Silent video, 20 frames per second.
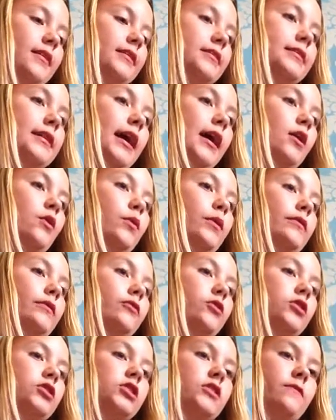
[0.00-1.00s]
Now we've
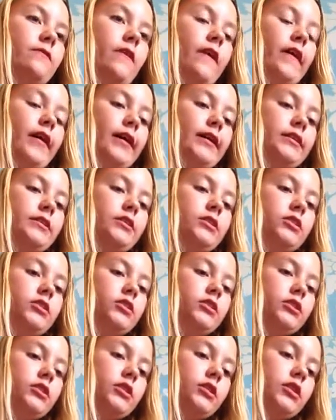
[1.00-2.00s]
got to find
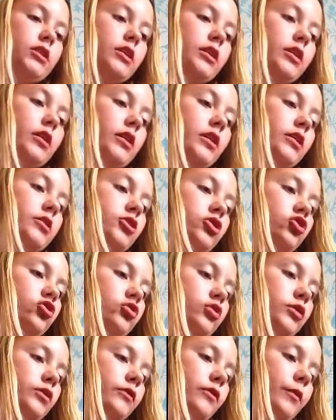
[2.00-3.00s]

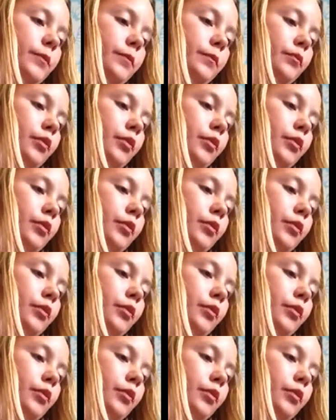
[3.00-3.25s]
sort of a